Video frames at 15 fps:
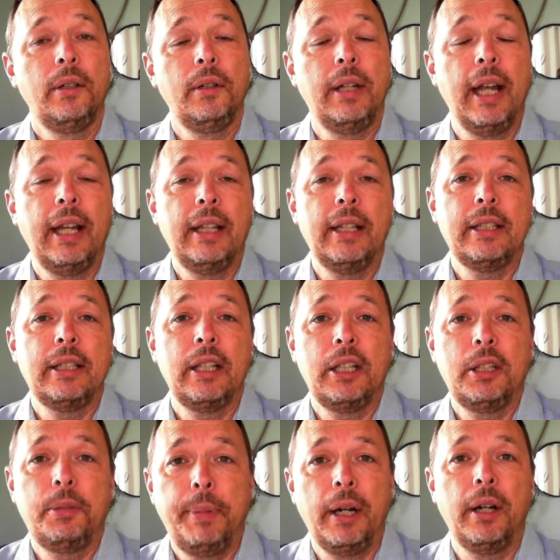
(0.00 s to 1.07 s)
you gain this
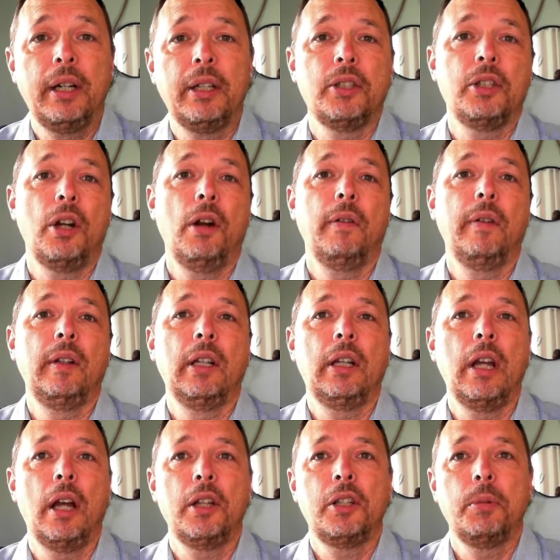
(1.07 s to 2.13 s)
experience serving the
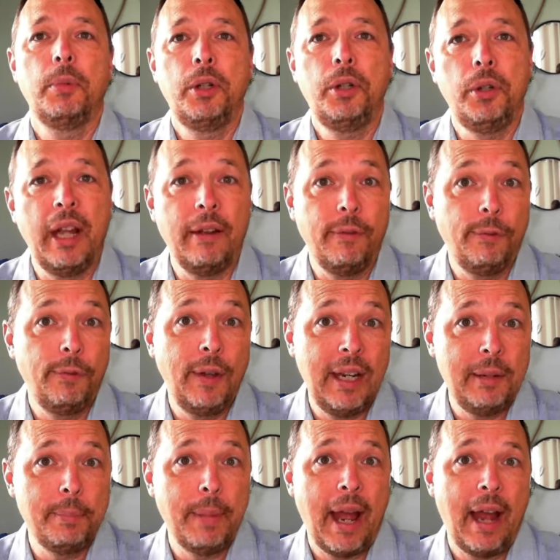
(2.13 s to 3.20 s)
customer you get
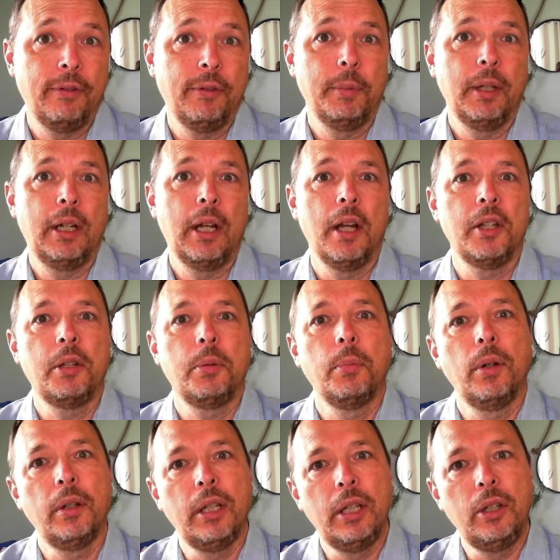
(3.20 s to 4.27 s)
feedback from the
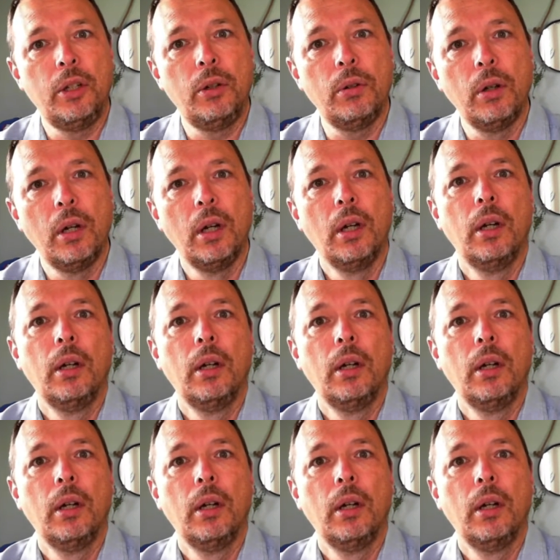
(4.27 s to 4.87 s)
customer and then you